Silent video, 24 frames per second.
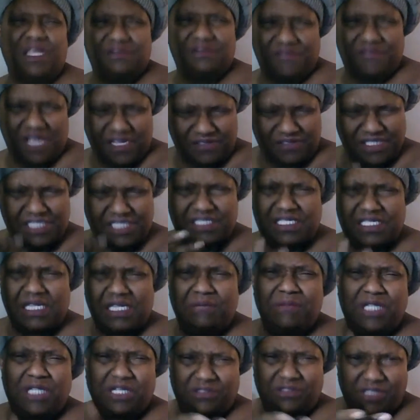That's just
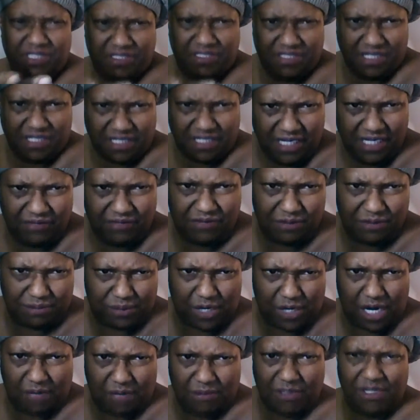something because it's a liver
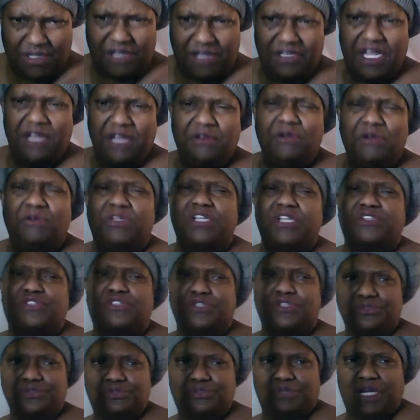problem, and they know that
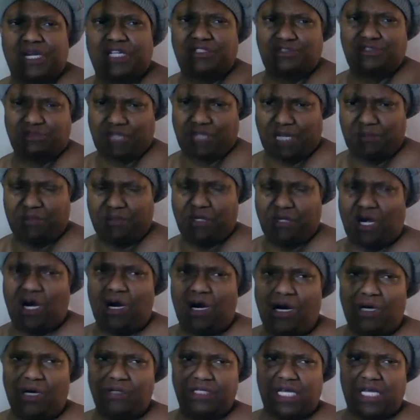you drank, so they put
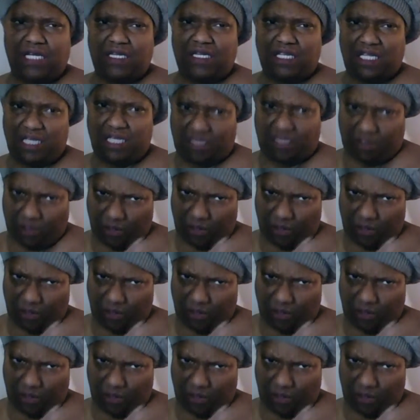all that together.